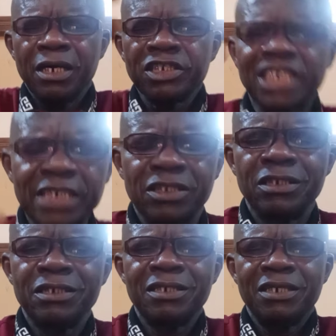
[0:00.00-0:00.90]
Straight,
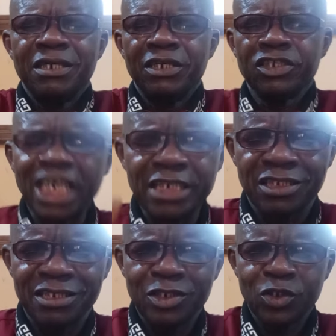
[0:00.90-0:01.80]

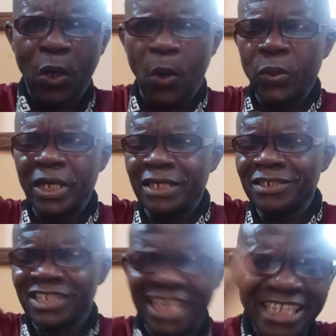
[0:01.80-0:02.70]
straight. So
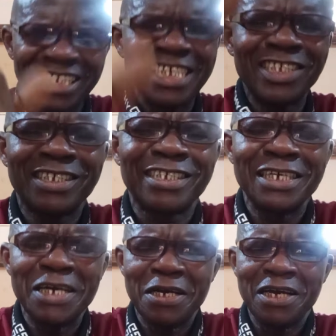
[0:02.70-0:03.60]
straight is
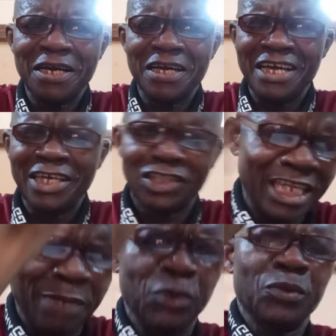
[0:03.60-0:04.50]
a
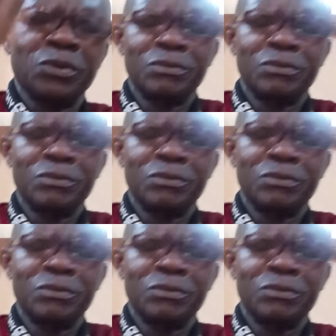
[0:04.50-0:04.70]
syllable.